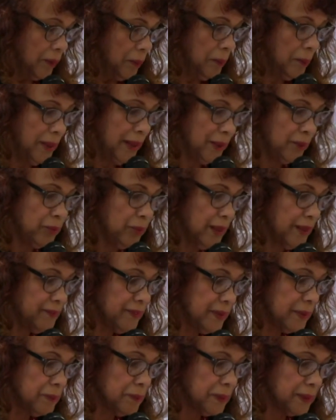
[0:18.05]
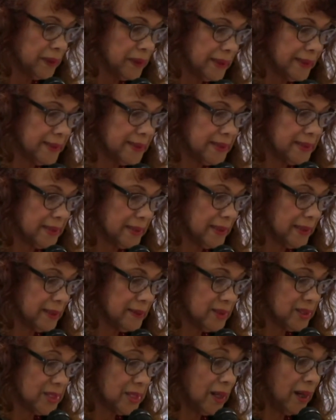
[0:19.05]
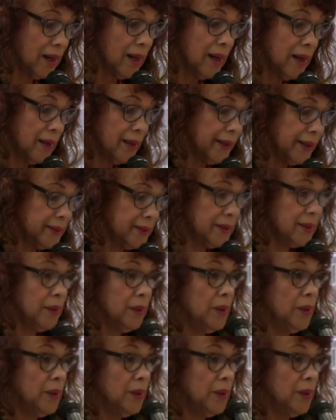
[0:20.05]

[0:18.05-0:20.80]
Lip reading: by Reverend Belinda Todd,